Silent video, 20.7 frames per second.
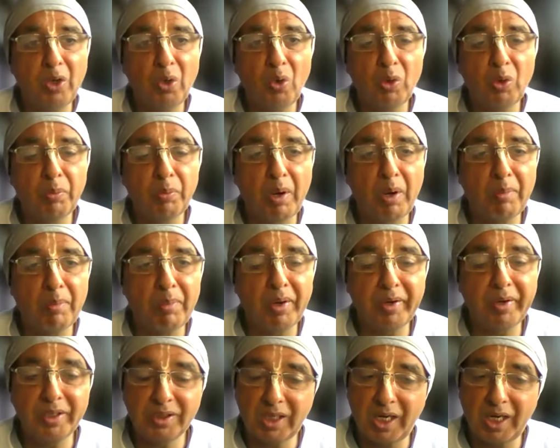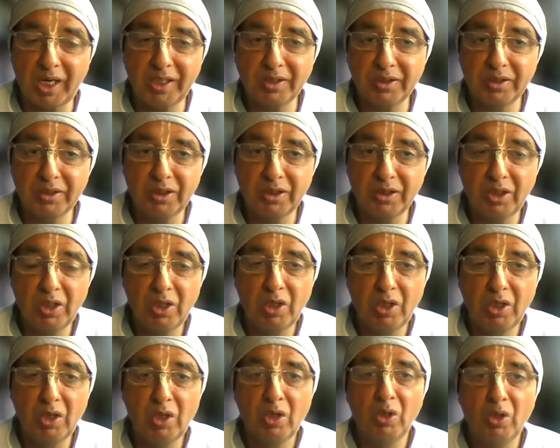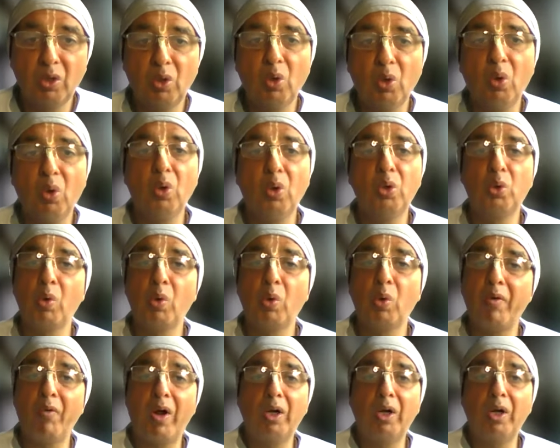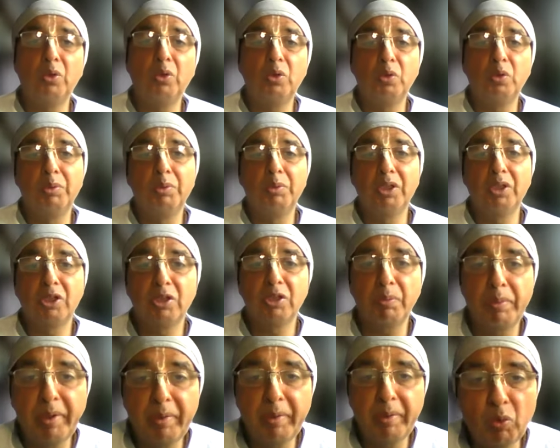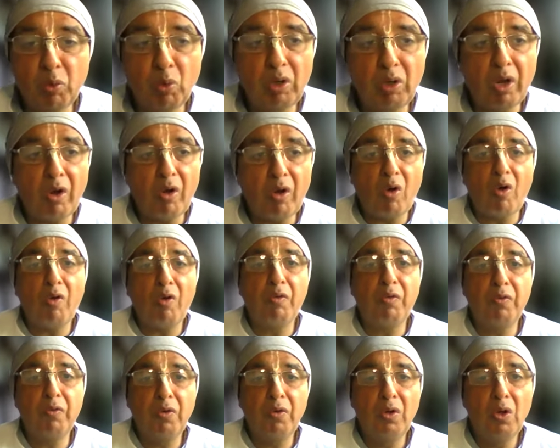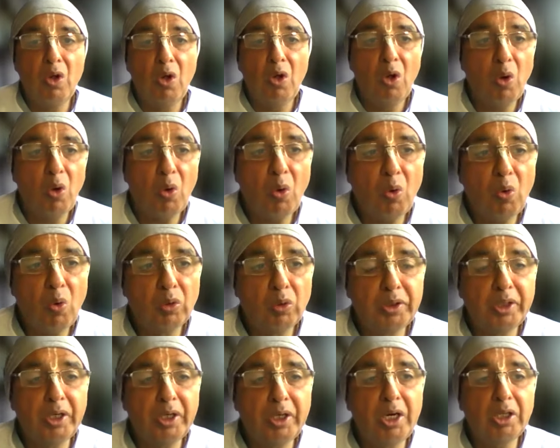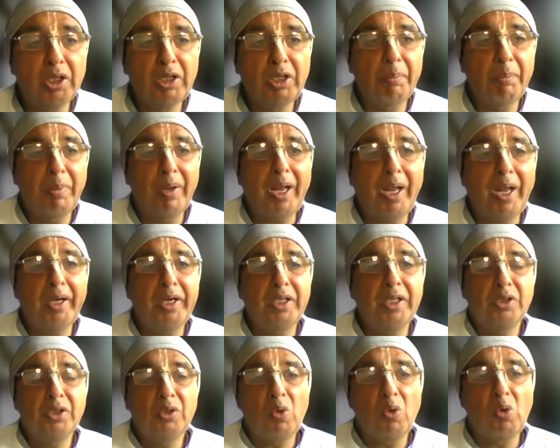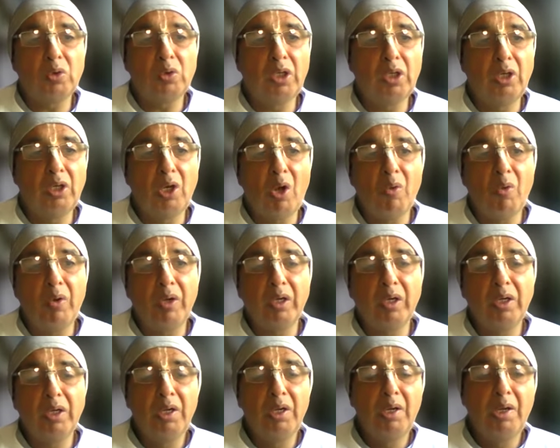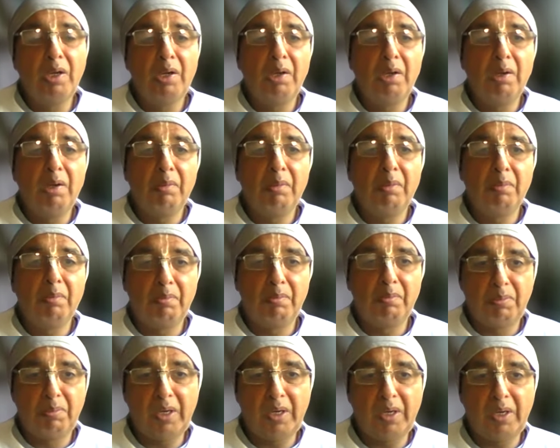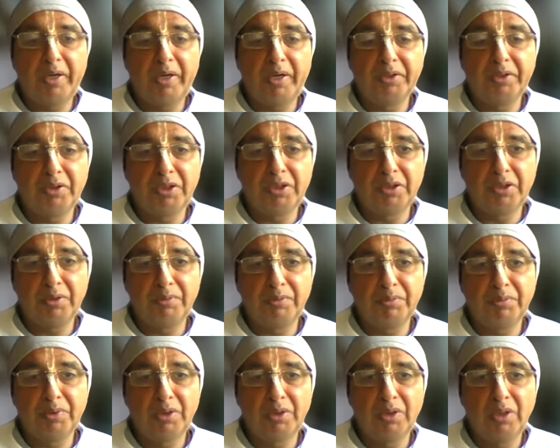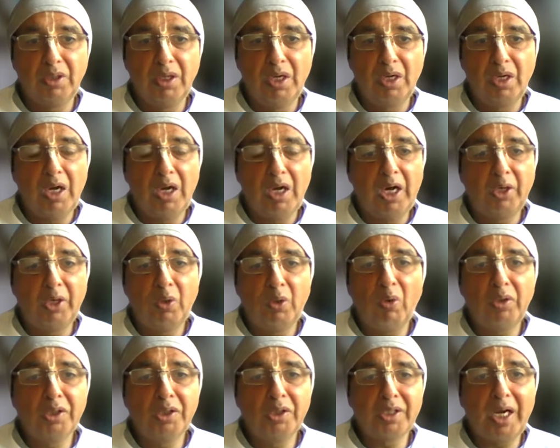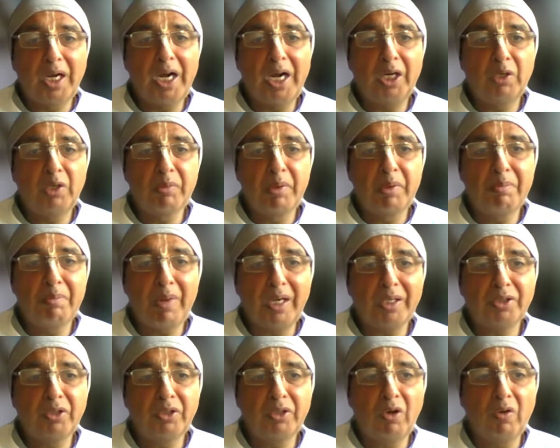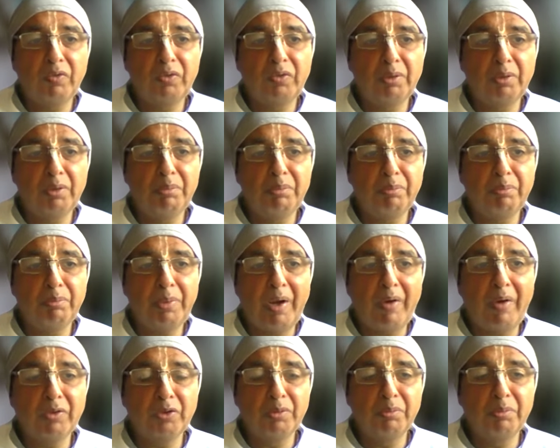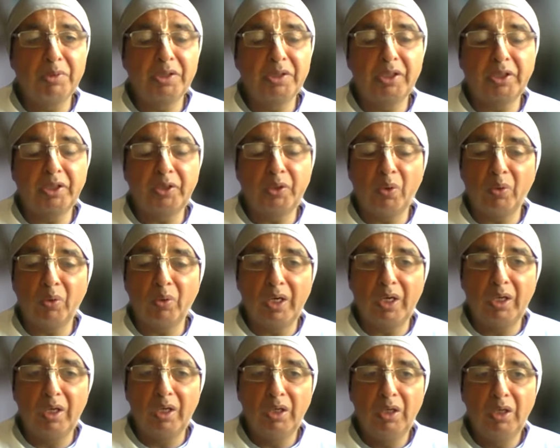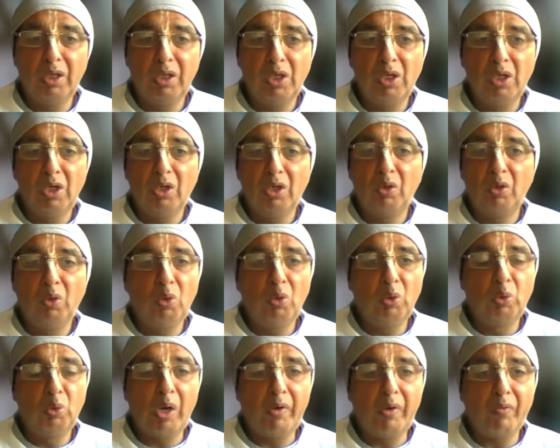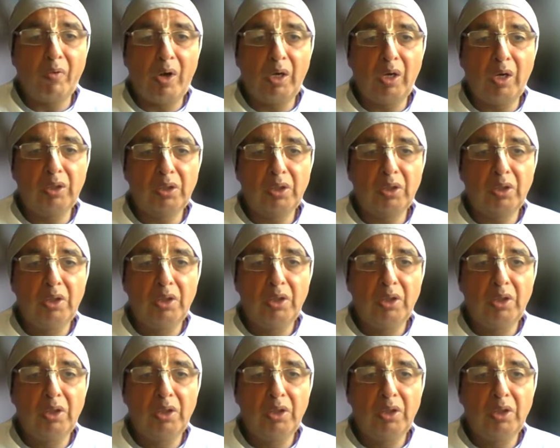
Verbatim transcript: Lord Brahma resides, nor do I want to be the supreme ruler of all the earthly planets or the lower planetary systems. I don't desire to be master of the powers of mystic yoga, nor do I want